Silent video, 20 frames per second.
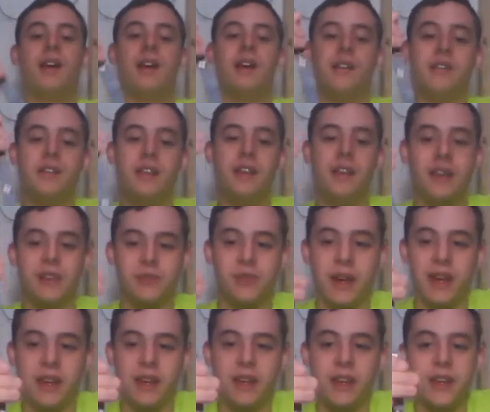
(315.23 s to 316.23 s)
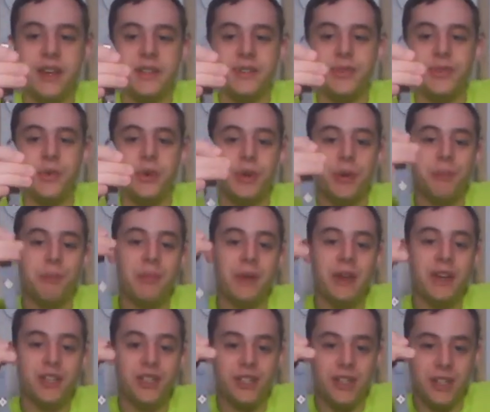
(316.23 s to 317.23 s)
This right here is for your
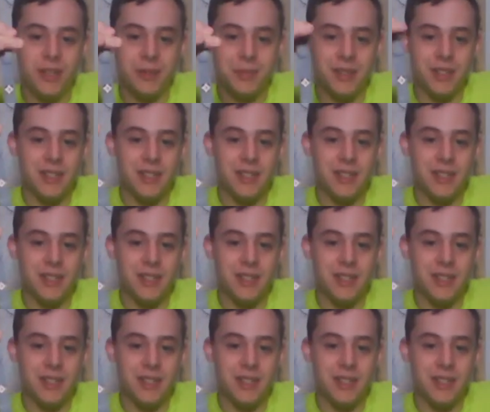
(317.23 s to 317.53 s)
big ships.